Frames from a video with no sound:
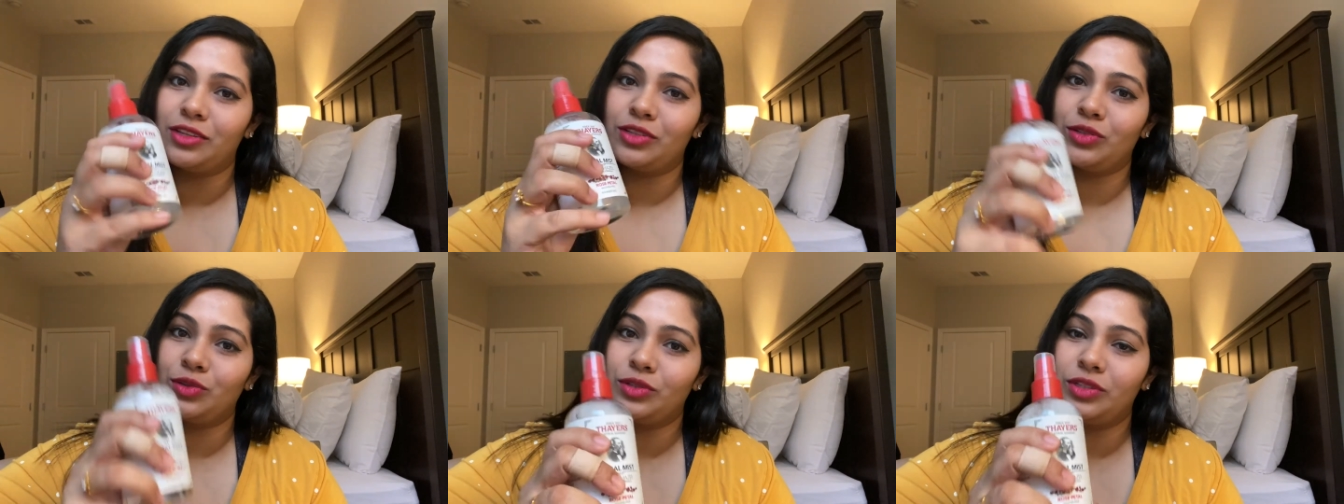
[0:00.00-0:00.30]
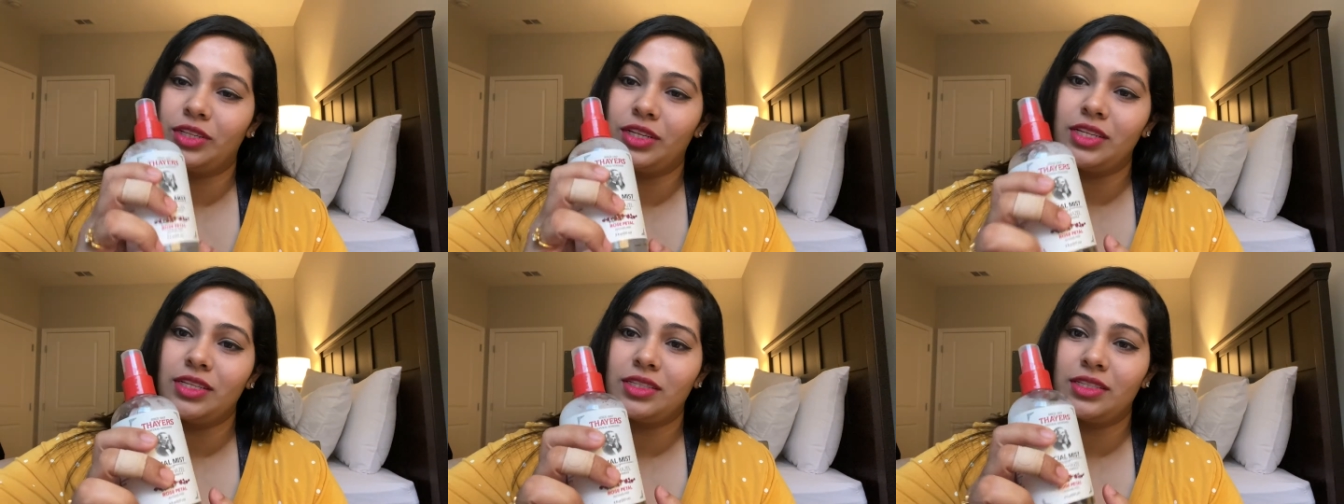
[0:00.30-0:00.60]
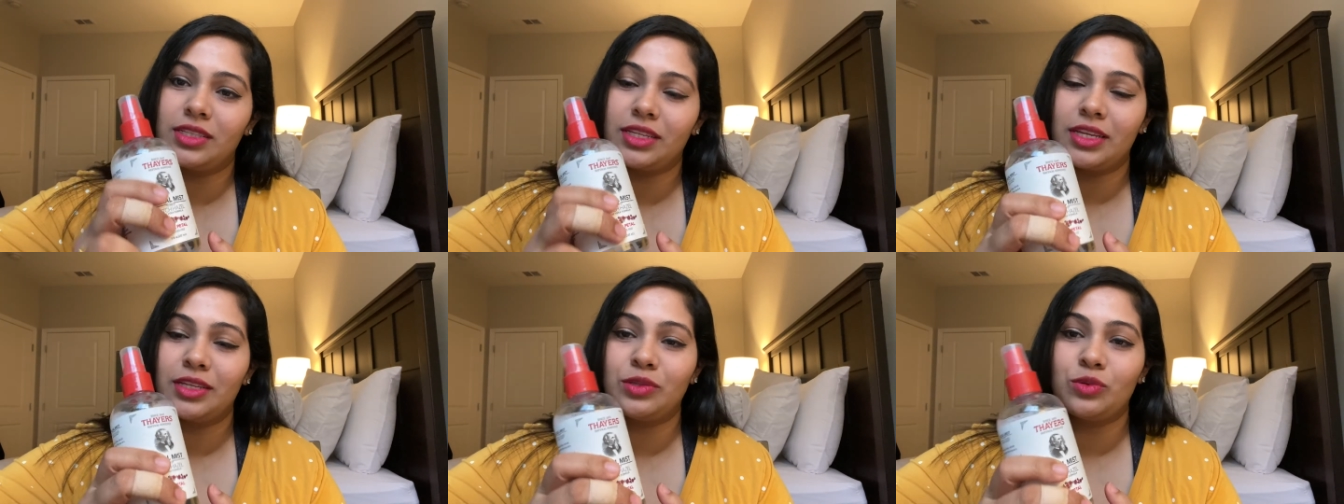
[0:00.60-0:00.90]
So
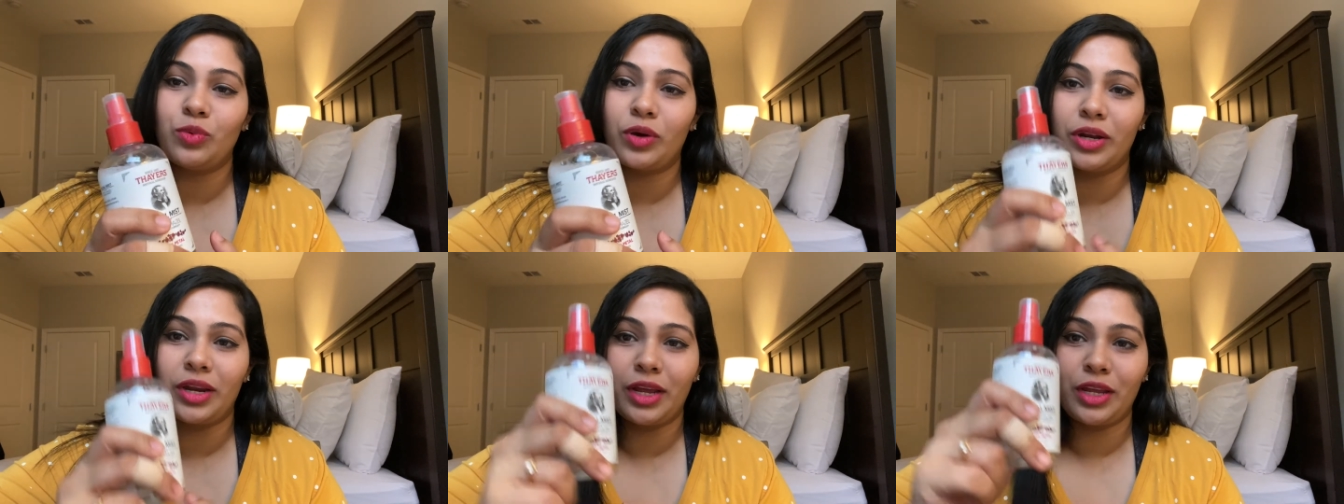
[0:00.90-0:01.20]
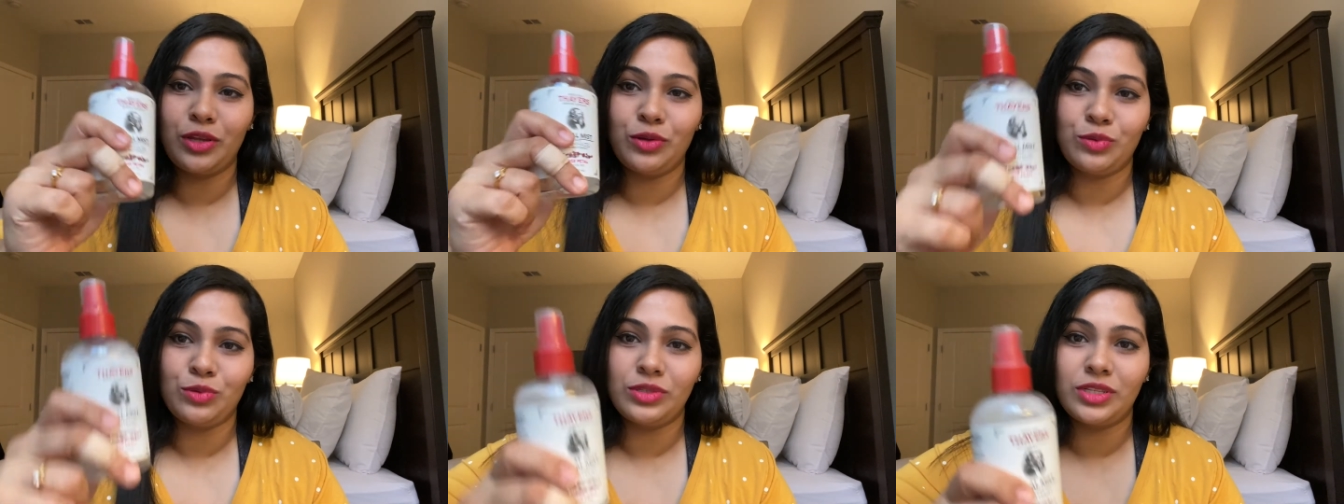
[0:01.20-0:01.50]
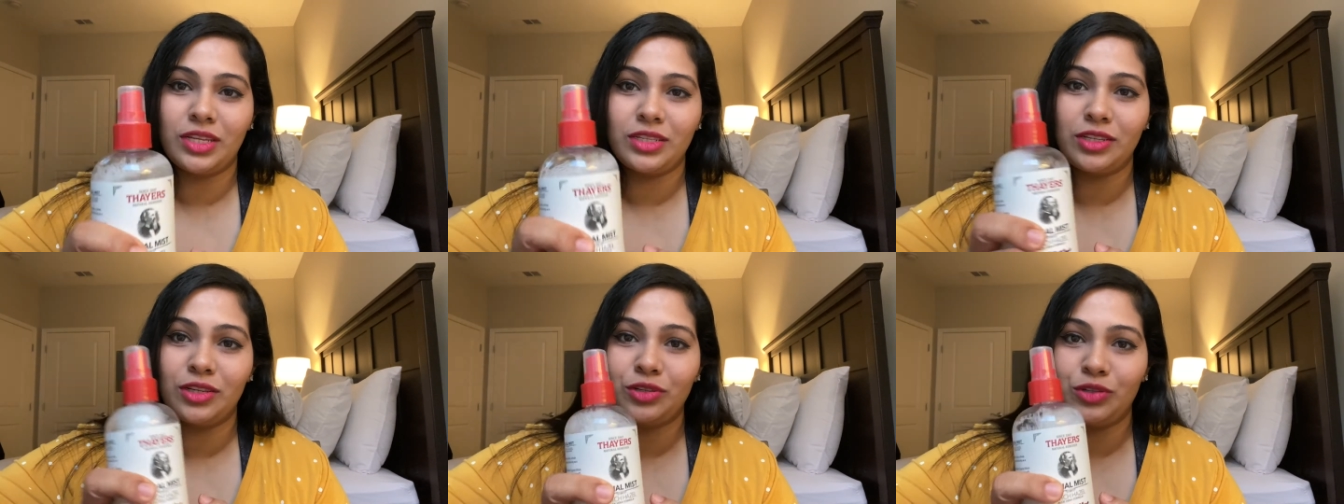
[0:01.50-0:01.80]
this is what I
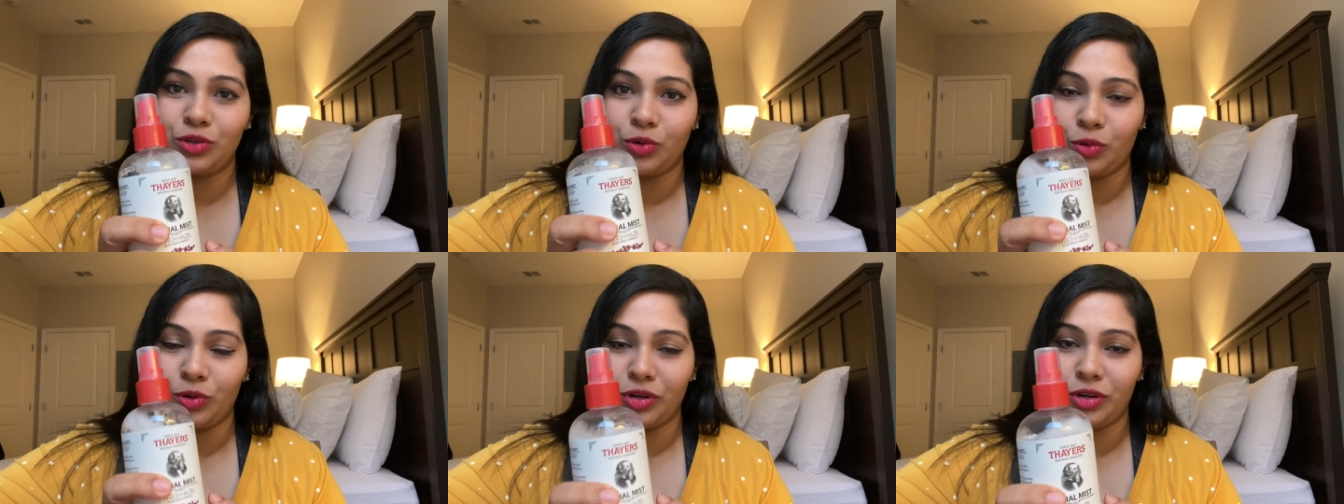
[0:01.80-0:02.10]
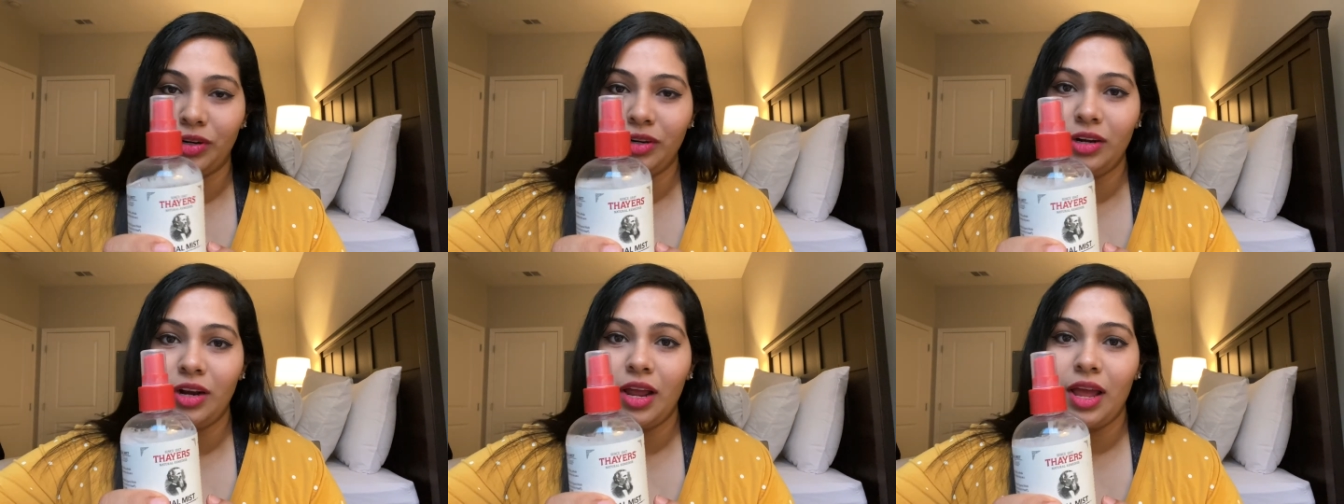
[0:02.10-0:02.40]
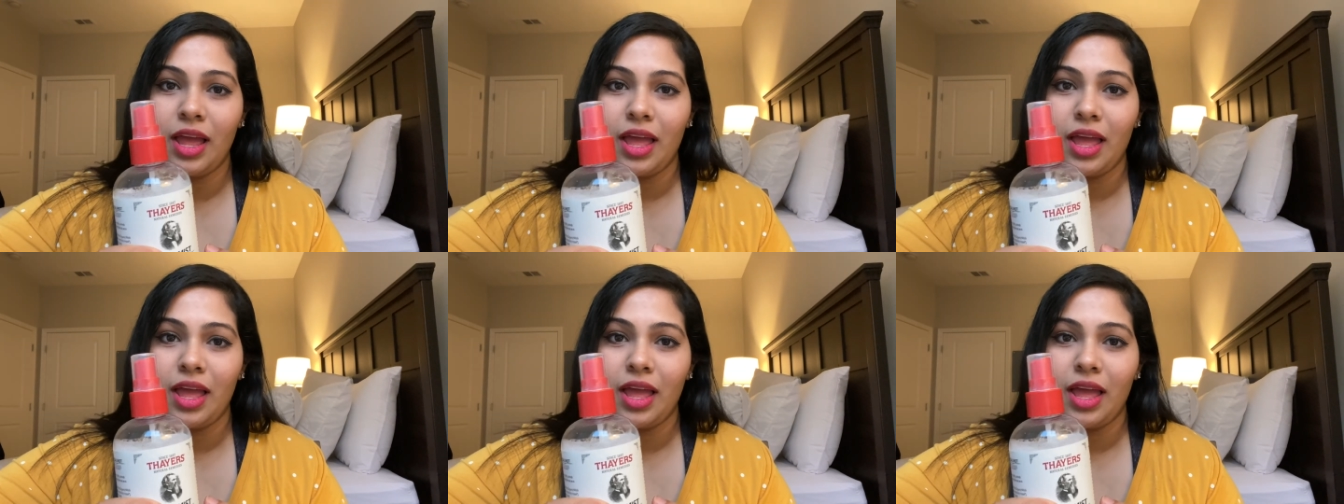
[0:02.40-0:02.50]
use as a toner,